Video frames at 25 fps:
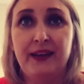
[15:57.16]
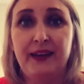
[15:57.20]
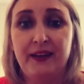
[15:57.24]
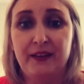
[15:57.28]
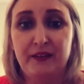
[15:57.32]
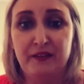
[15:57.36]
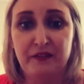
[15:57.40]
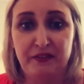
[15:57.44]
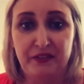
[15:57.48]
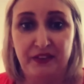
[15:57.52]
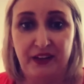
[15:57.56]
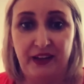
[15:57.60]
and
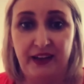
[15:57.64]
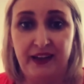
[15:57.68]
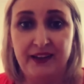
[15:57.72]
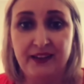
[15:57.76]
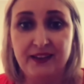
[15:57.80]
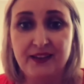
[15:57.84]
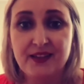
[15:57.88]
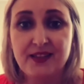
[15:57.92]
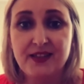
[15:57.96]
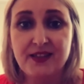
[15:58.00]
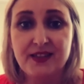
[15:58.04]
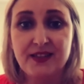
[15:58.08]

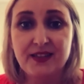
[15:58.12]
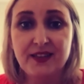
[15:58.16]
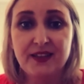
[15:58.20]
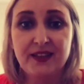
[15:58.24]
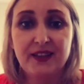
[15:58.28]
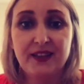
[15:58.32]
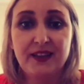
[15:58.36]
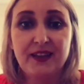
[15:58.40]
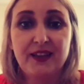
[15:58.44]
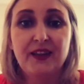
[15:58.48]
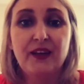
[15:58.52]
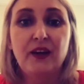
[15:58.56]
friends,
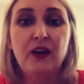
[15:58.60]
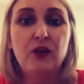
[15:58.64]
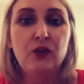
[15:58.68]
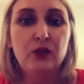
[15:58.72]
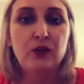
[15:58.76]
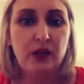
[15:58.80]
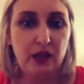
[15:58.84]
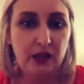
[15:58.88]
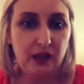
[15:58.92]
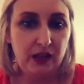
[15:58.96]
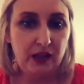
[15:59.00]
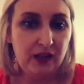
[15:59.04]

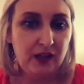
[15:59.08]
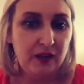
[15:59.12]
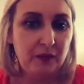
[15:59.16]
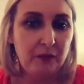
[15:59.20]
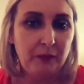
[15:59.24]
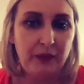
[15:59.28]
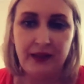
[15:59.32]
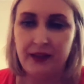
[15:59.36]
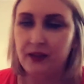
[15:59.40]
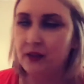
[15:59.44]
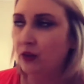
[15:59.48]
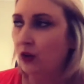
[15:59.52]
okay, it
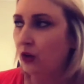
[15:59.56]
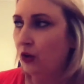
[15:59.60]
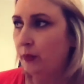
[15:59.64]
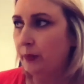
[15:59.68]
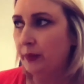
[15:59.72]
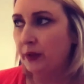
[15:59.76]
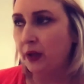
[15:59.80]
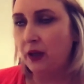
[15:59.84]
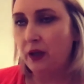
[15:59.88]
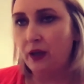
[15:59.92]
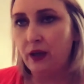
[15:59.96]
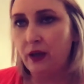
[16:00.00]
might not
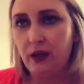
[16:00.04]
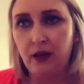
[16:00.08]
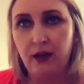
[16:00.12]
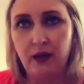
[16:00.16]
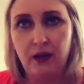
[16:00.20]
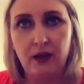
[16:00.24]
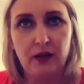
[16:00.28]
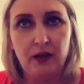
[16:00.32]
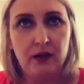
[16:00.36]
be